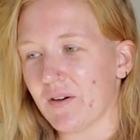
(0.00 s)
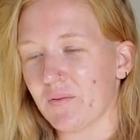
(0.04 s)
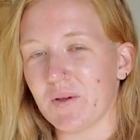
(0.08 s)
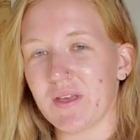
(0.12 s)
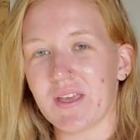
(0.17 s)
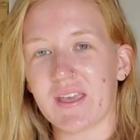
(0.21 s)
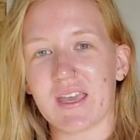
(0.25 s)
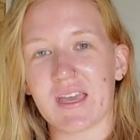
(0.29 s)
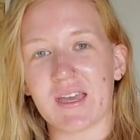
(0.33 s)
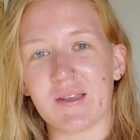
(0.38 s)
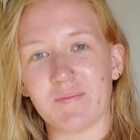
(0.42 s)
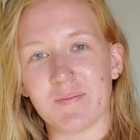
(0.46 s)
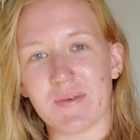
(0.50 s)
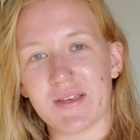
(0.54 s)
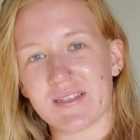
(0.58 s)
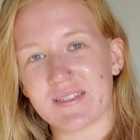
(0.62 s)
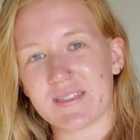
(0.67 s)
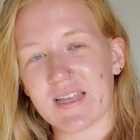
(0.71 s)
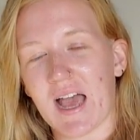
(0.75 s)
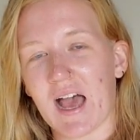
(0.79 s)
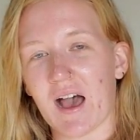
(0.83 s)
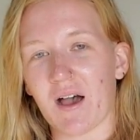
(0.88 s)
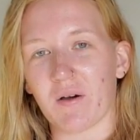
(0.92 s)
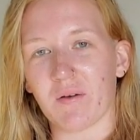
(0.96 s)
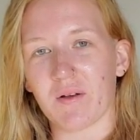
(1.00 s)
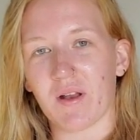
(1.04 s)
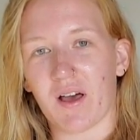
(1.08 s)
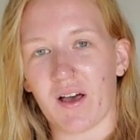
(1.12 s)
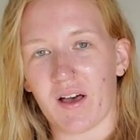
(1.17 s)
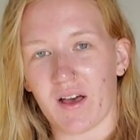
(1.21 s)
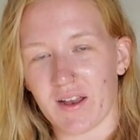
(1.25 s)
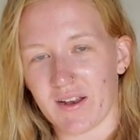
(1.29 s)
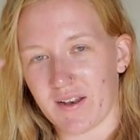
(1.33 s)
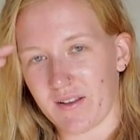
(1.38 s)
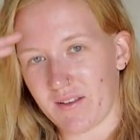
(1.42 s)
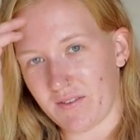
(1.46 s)
we can miss out
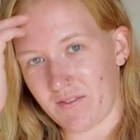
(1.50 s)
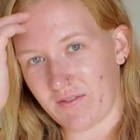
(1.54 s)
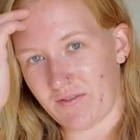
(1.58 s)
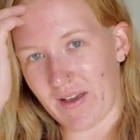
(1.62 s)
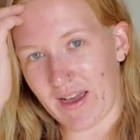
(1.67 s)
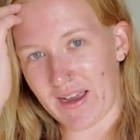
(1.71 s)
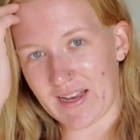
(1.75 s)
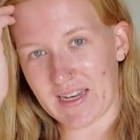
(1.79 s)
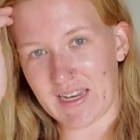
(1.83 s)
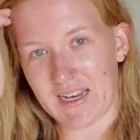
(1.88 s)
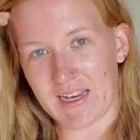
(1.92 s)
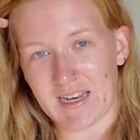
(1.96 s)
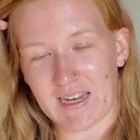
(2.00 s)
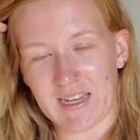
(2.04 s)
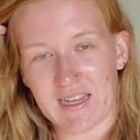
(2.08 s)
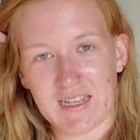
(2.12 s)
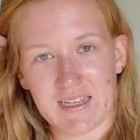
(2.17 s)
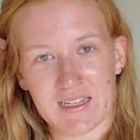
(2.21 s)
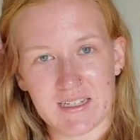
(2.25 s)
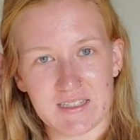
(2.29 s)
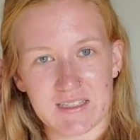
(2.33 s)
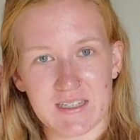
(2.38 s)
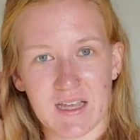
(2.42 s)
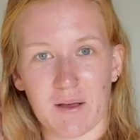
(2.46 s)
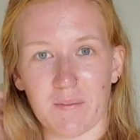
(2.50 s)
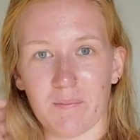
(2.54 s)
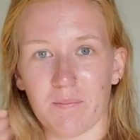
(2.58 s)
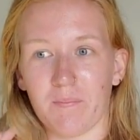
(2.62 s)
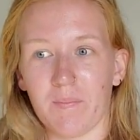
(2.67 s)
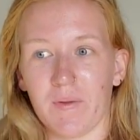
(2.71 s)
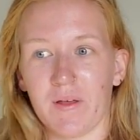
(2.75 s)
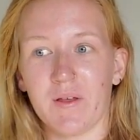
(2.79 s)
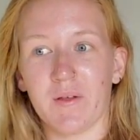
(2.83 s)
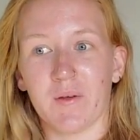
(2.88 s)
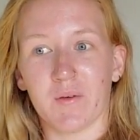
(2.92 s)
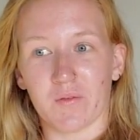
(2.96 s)
on finding
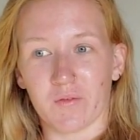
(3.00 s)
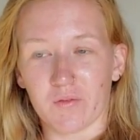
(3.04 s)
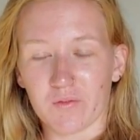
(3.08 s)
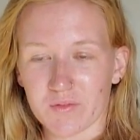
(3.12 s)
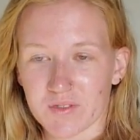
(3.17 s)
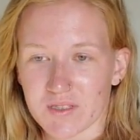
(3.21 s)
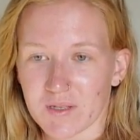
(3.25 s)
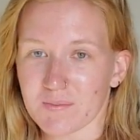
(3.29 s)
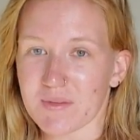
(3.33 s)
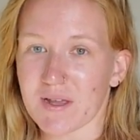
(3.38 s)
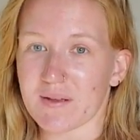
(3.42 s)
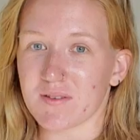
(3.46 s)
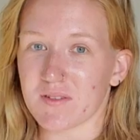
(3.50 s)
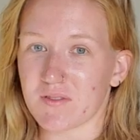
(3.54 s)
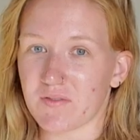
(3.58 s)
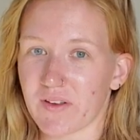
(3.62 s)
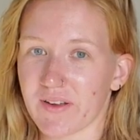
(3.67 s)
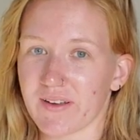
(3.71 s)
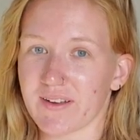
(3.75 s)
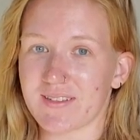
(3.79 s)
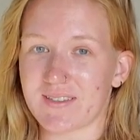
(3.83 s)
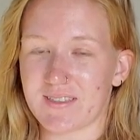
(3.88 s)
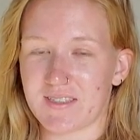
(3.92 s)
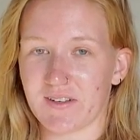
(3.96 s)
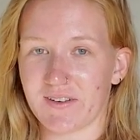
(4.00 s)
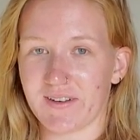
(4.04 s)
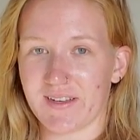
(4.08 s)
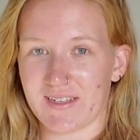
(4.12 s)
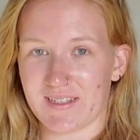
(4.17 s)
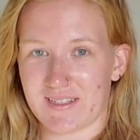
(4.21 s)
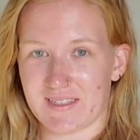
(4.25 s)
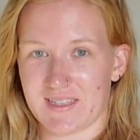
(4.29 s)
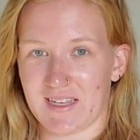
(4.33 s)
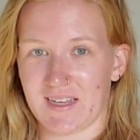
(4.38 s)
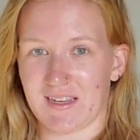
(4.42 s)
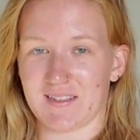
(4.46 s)
sometimes very
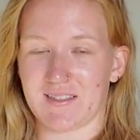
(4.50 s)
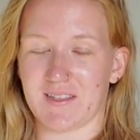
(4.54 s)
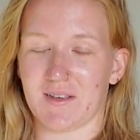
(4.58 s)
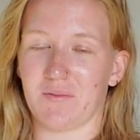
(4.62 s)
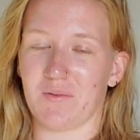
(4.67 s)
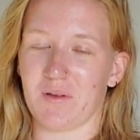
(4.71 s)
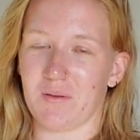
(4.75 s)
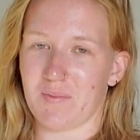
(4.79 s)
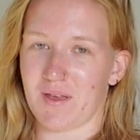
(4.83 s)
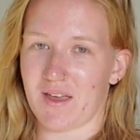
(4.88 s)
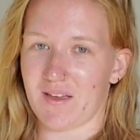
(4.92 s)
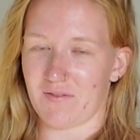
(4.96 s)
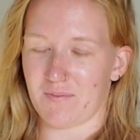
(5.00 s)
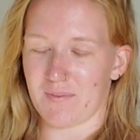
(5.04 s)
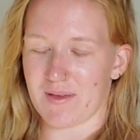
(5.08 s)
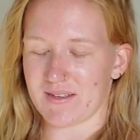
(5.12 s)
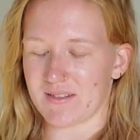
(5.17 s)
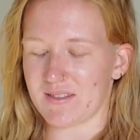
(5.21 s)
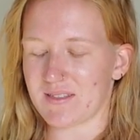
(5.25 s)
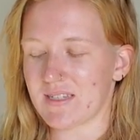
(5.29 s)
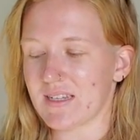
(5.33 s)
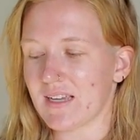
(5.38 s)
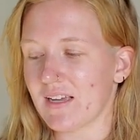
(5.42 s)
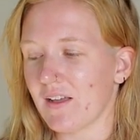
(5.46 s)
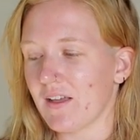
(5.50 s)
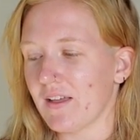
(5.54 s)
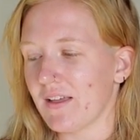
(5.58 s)
serious things that we may have missed.